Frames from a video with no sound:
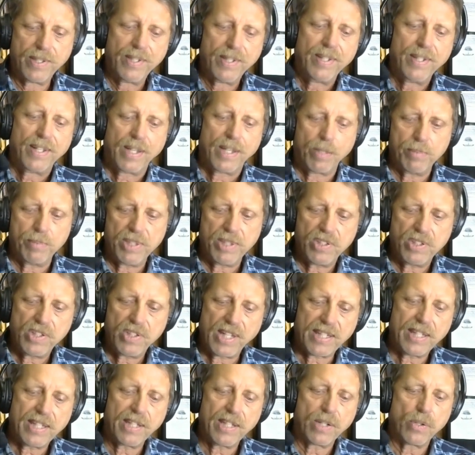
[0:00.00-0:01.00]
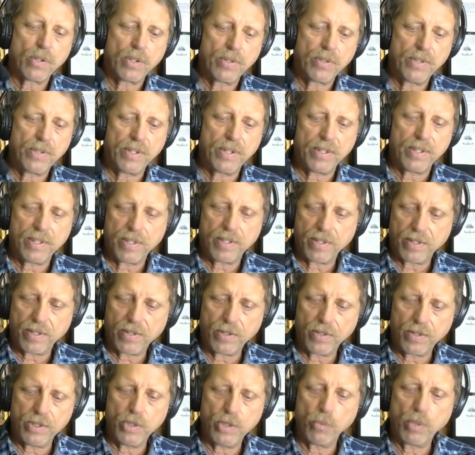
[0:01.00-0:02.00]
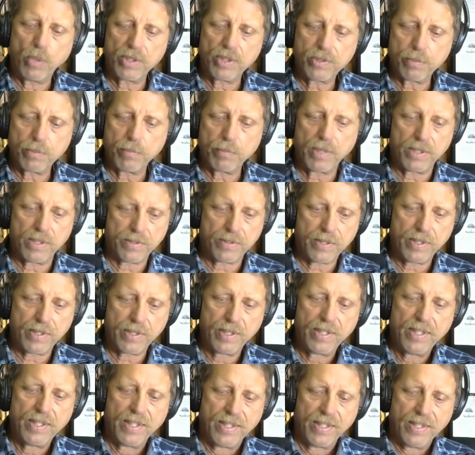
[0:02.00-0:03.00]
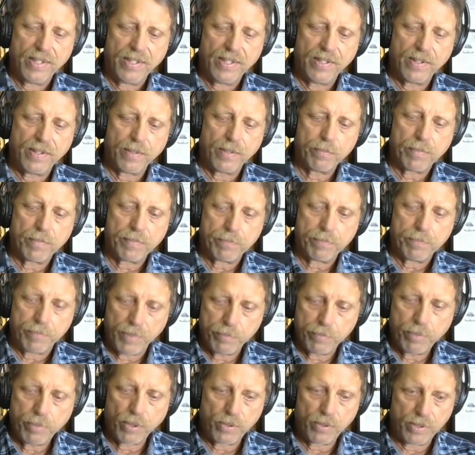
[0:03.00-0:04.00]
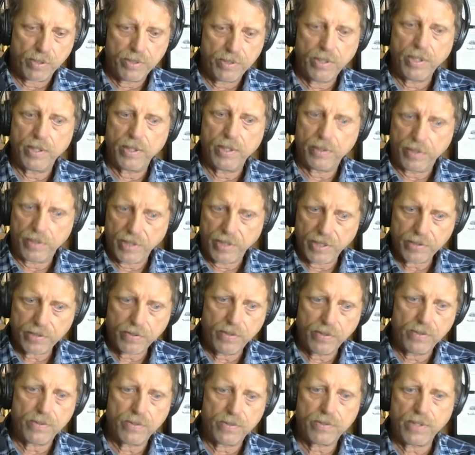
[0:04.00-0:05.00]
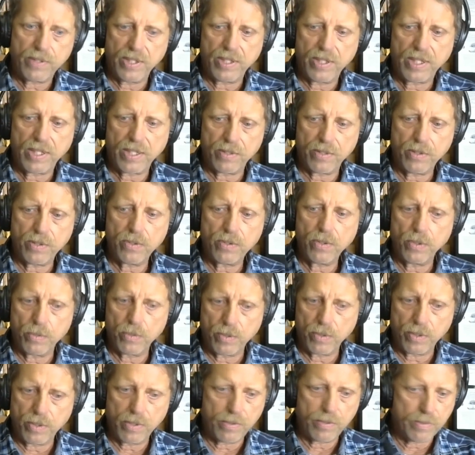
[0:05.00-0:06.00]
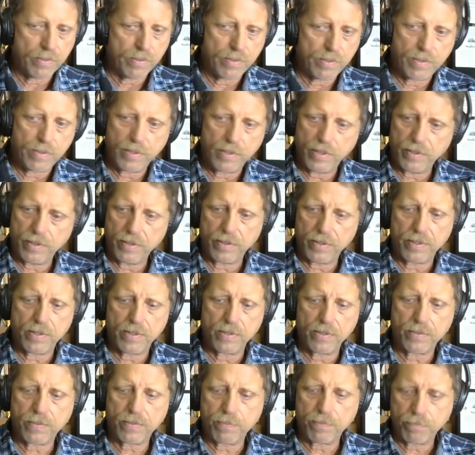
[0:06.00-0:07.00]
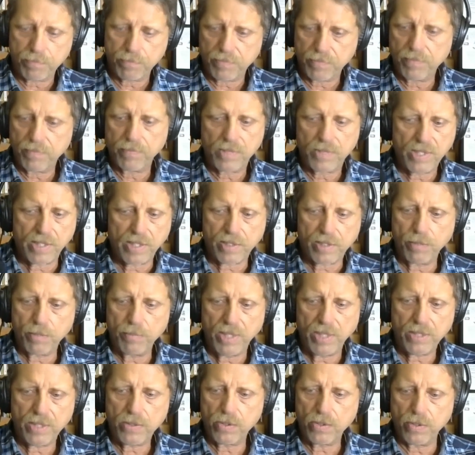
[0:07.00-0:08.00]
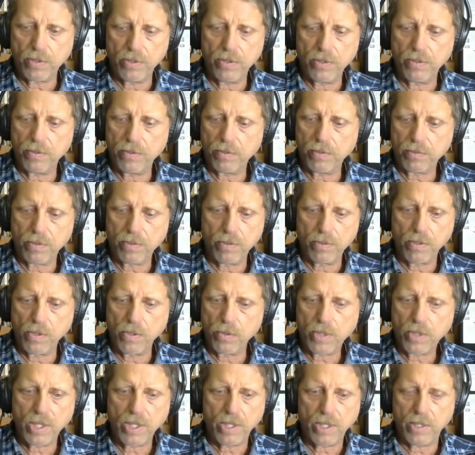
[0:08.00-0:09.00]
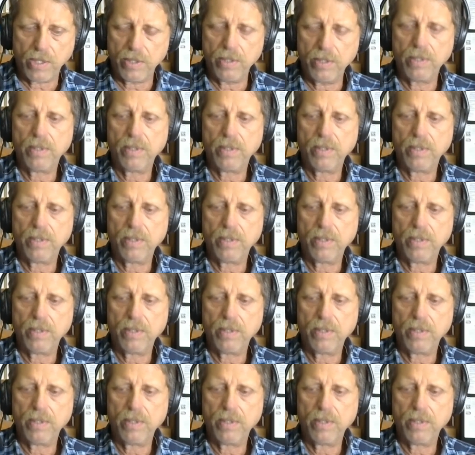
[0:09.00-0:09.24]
I'll be checking on you once a month, you know, be pulling you in, asking you, seeing how you're doing, and just check and make sure you're okay.